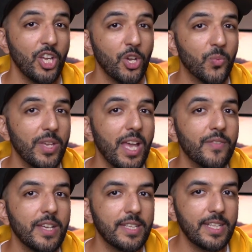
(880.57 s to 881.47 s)
We have
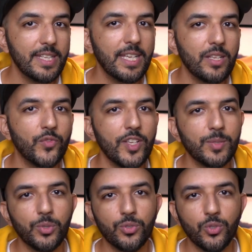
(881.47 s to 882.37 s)
a dedicated
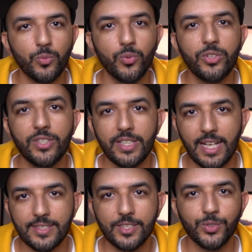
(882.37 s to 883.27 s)
Facebook group where you can
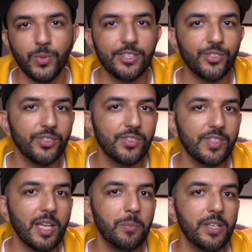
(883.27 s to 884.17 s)
ask us questions
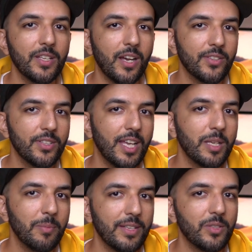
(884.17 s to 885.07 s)
and meet other
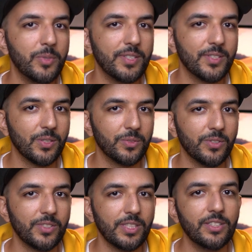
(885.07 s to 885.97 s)
like-minded business
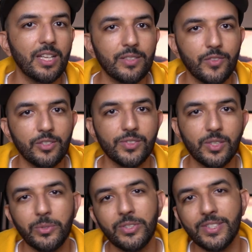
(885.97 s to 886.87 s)
owners in the LightFunnels
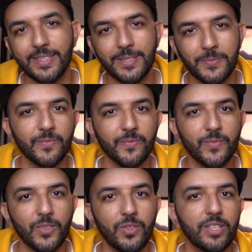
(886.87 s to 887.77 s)
community.
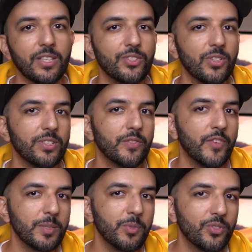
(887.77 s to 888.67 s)
You can join the
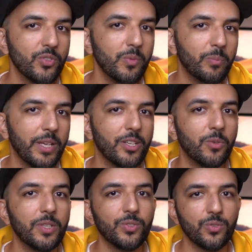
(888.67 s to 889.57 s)
Facebook group by
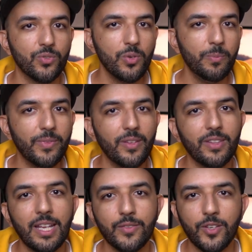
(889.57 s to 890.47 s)
going to group dot
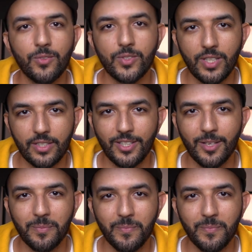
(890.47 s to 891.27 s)
lightfunnels dot com.